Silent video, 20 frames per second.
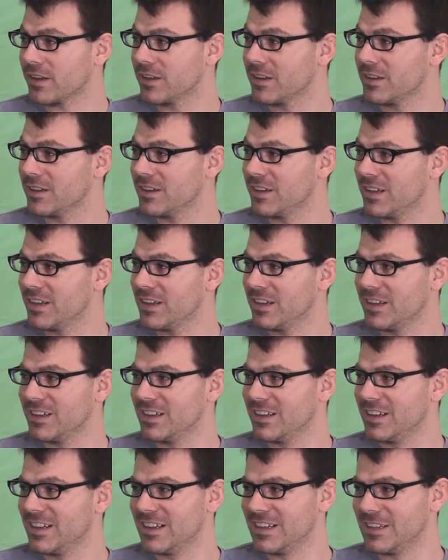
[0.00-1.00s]
Oh yeah, yeah.
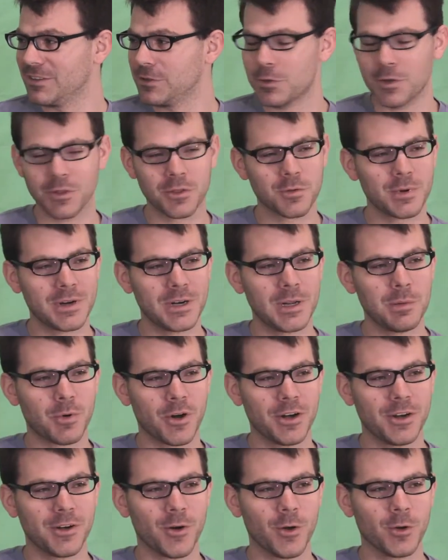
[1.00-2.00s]
You can three D
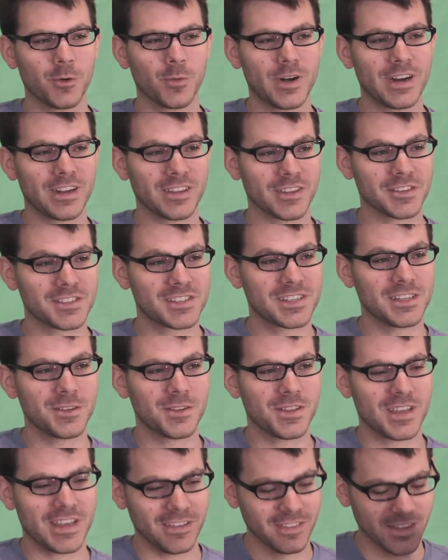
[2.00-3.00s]
print your own ring. They'll send
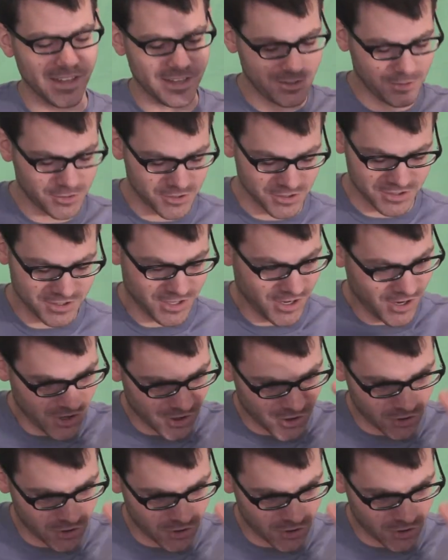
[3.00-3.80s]
you the inlay and just